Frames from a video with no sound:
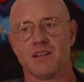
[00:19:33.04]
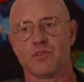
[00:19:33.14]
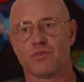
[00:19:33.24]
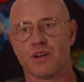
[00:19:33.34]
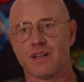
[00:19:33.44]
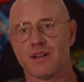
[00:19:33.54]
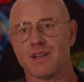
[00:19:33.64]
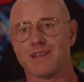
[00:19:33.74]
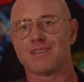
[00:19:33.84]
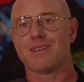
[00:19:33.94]
to find
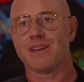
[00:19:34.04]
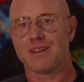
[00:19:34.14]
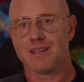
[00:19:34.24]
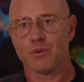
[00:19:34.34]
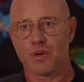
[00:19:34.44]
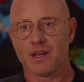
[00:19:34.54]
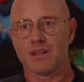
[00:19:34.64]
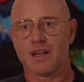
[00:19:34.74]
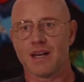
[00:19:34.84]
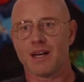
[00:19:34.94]
out exactly
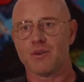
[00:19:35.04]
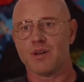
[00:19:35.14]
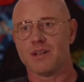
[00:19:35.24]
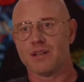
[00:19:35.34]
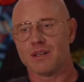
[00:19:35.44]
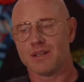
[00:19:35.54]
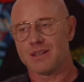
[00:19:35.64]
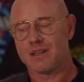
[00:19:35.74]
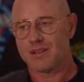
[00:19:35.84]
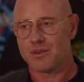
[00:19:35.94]
when, how,
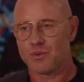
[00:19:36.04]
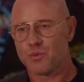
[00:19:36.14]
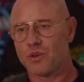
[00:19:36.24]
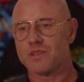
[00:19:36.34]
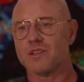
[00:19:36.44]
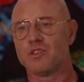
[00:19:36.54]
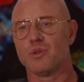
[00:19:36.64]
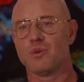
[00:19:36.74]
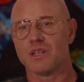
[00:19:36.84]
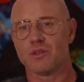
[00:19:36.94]
and what they're
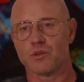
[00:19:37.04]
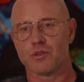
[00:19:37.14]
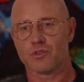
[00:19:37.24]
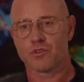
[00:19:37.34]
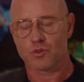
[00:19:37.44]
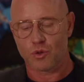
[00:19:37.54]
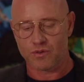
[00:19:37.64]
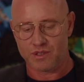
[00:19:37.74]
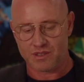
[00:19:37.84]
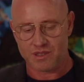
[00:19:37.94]
doing in order to
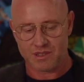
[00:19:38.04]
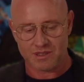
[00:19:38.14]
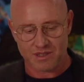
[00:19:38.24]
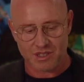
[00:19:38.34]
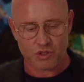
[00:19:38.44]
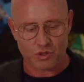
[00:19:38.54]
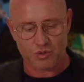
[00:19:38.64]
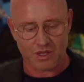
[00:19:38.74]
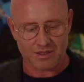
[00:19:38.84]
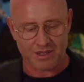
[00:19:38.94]
solve this issue
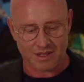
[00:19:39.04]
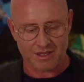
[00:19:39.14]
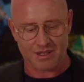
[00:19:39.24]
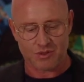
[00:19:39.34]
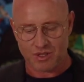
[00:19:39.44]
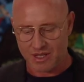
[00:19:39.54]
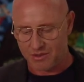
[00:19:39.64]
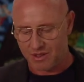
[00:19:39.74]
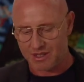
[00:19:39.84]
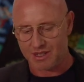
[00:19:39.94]
that you kind
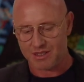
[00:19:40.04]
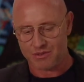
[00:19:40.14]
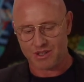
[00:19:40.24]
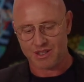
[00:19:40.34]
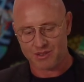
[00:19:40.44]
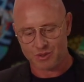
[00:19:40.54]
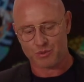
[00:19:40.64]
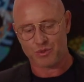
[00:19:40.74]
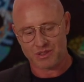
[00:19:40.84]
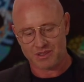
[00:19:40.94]
of identified at some
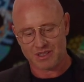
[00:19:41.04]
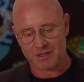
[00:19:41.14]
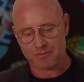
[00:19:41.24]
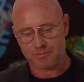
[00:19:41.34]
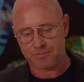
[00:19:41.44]
point in time.